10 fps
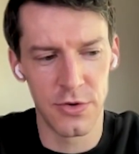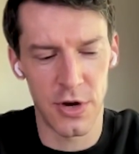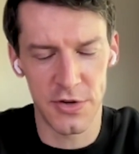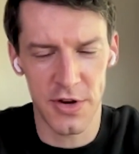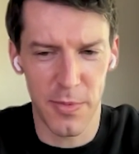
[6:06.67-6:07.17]

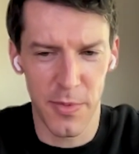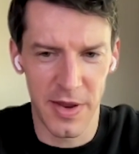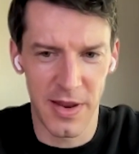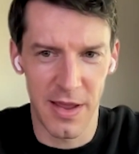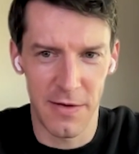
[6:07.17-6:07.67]
Josh
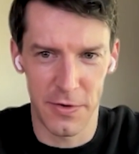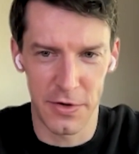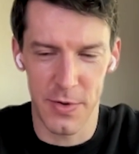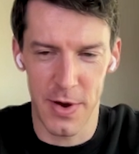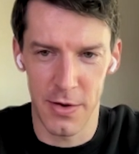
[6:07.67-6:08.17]
Koppelman at
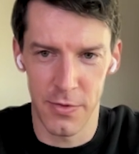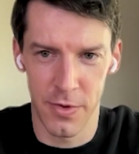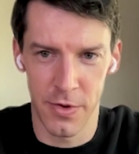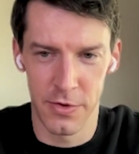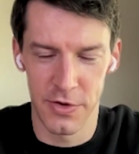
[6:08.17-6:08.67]
First Round,
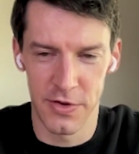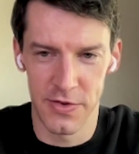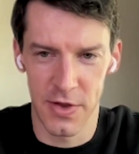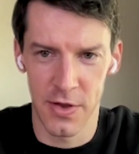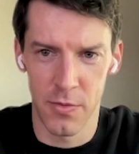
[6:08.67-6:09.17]
which is
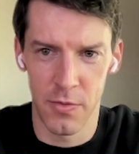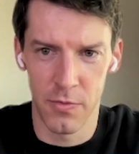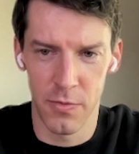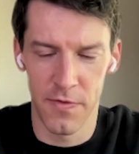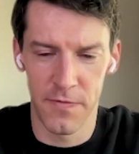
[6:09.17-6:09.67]
a
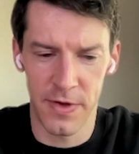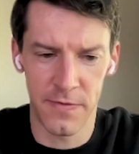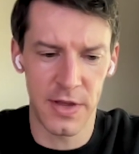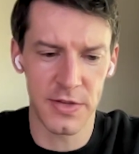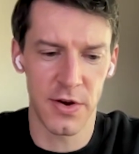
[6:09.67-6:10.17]
Wolf
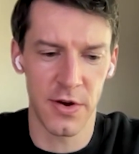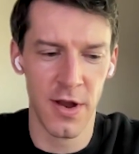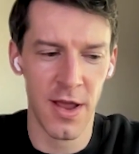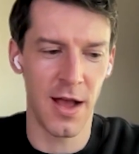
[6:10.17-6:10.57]
investor,